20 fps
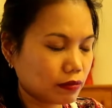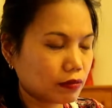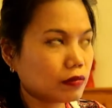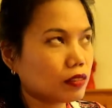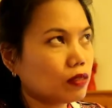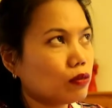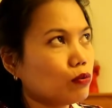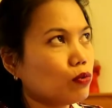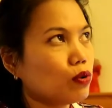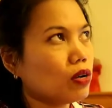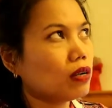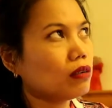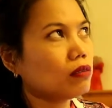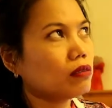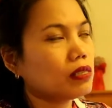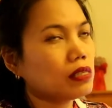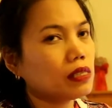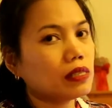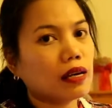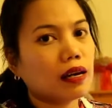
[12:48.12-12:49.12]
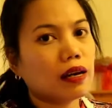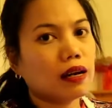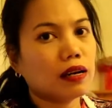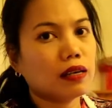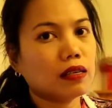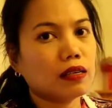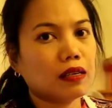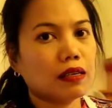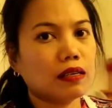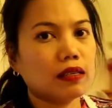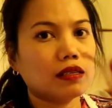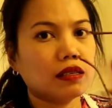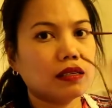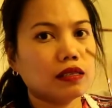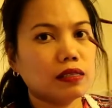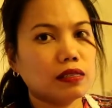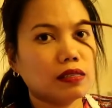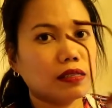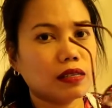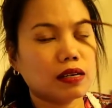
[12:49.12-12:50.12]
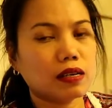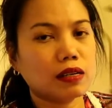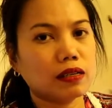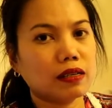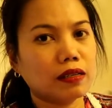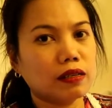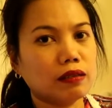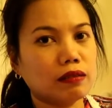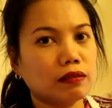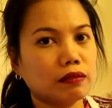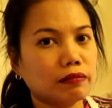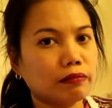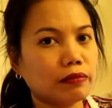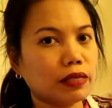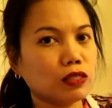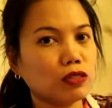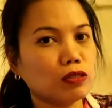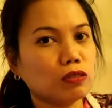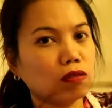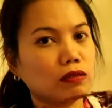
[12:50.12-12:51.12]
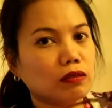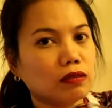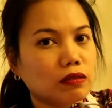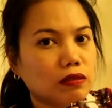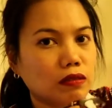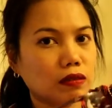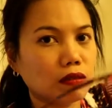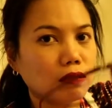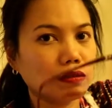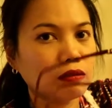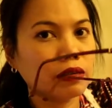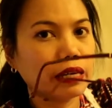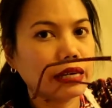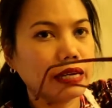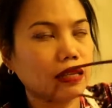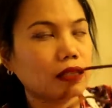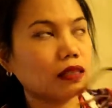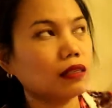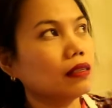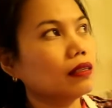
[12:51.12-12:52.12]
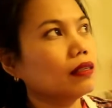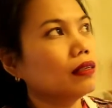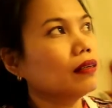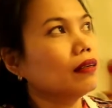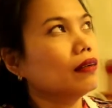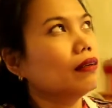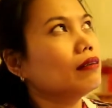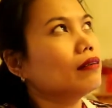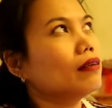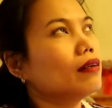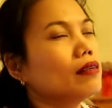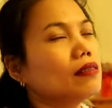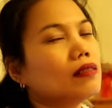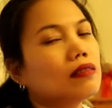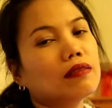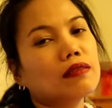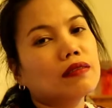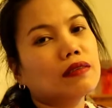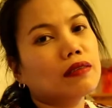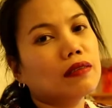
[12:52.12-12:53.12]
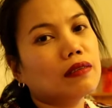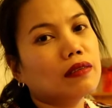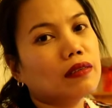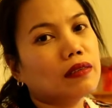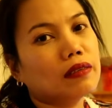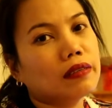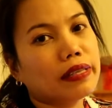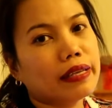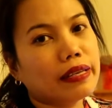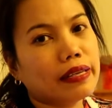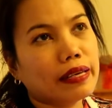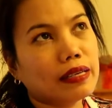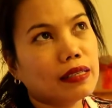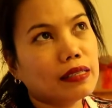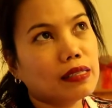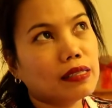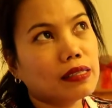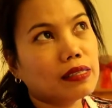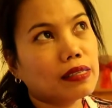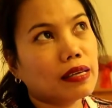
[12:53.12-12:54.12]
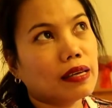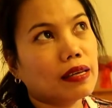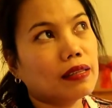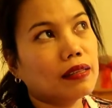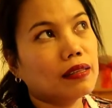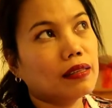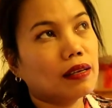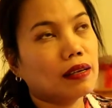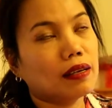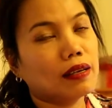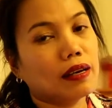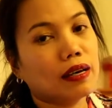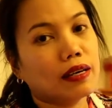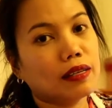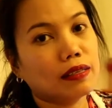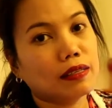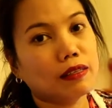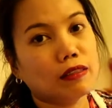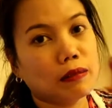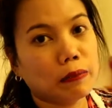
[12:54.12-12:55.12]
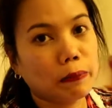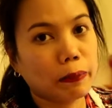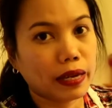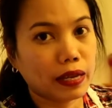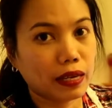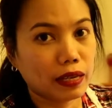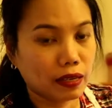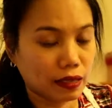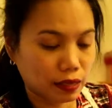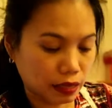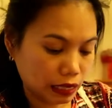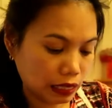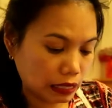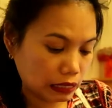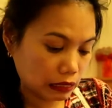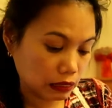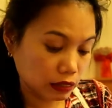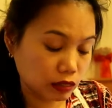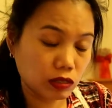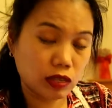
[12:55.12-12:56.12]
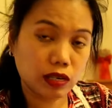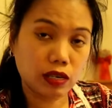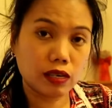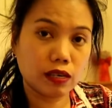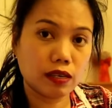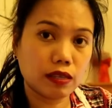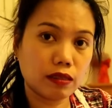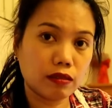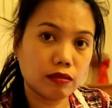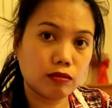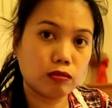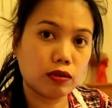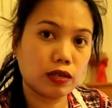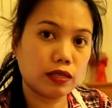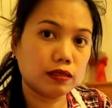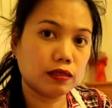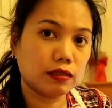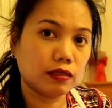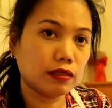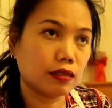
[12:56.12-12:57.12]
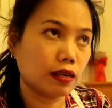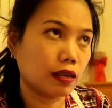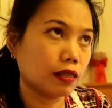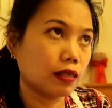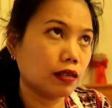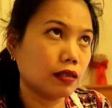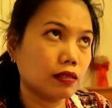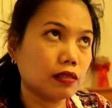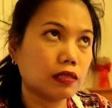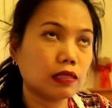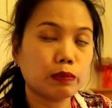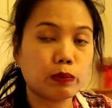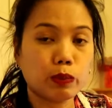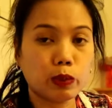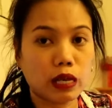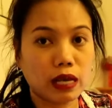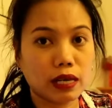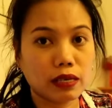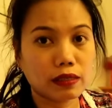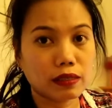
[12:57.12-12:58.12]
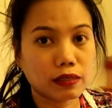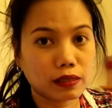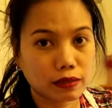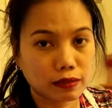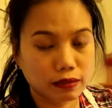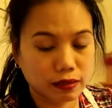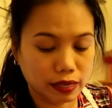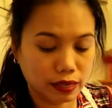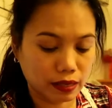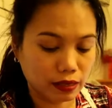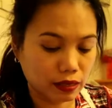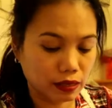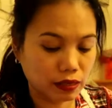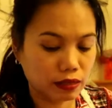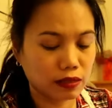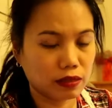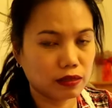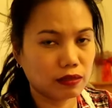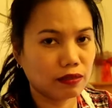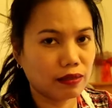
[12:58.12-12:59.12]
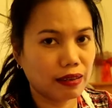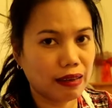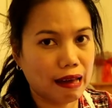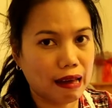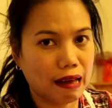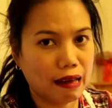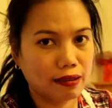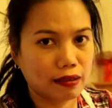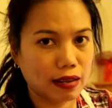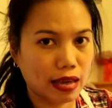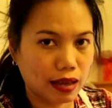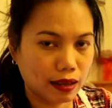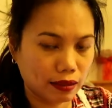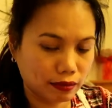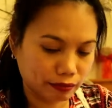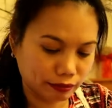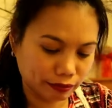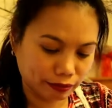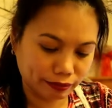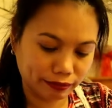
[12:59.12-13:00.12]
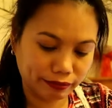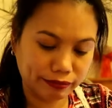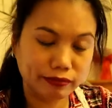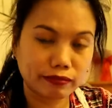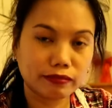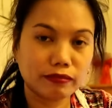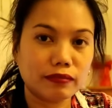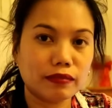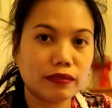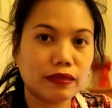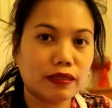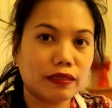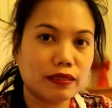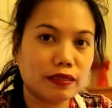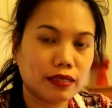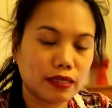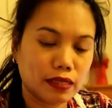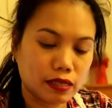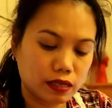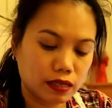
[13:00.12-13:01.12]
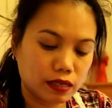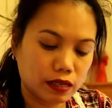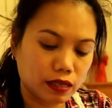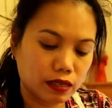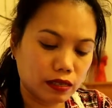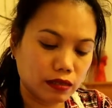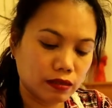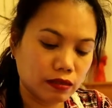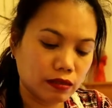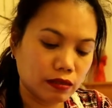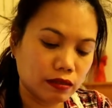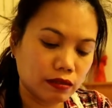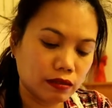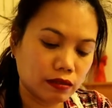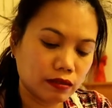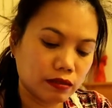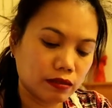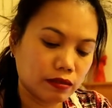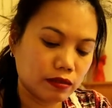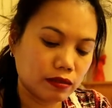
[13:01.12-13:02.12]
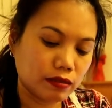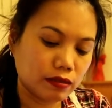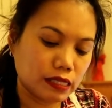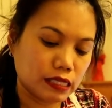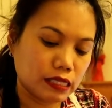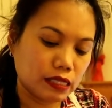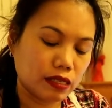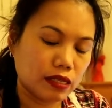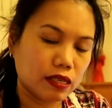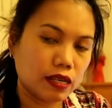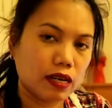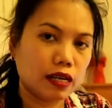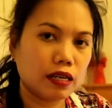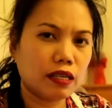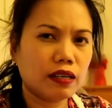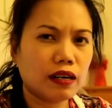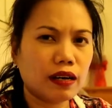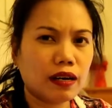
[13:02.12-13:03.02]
Kumuha ko na isang high-end at isang medyo low-end. So, the lady said na I need to pay extra $200 plus. And I said, not. And, yeah.